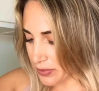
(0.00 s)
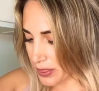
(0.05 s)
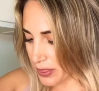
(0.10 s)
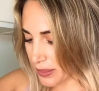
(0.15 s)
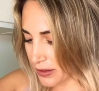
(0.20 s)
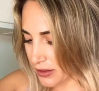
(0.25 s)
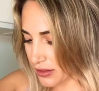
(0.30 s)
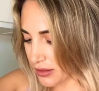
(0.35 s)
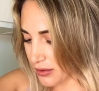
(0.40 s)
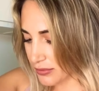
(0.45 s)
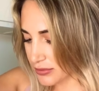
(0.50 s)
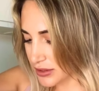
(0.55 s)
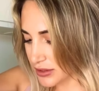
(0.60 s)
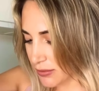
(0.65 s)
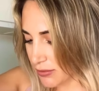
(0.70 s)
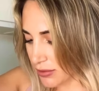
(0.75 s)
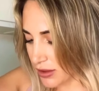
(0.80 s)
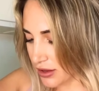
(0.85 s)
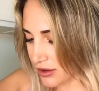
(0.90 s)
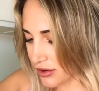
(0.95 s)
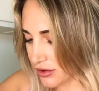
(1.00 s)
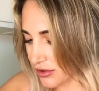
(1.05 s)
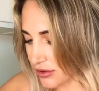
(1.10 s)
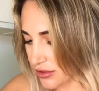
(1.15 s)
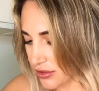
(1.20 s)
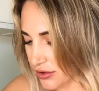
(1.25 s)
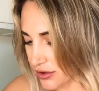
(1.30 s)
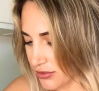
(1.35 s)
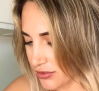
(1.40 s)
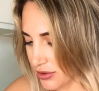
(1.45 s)
Sometimes I go to
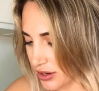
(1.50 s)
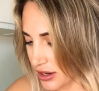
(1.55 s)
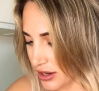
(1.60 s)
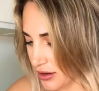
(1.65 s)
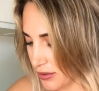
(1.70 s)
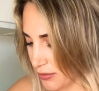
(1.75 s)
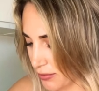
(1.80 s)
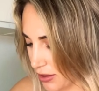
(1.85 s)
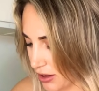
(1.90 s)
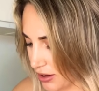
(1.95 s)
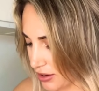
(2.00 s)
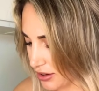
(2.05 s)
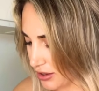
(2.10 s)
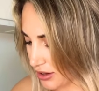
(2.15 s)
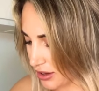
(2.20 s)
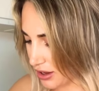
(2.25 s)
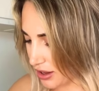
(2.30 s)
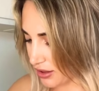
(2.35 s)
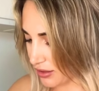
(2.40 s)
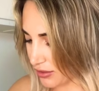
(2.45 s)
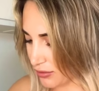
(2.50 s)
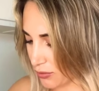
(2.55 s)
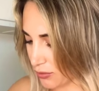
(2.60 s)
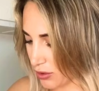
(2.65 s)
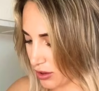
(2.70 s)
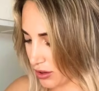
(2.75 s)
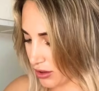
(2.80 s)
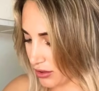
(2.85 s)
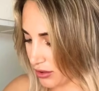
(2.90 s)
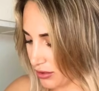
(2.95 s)
the Greek market as
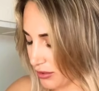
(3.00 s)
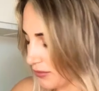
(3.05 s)
well.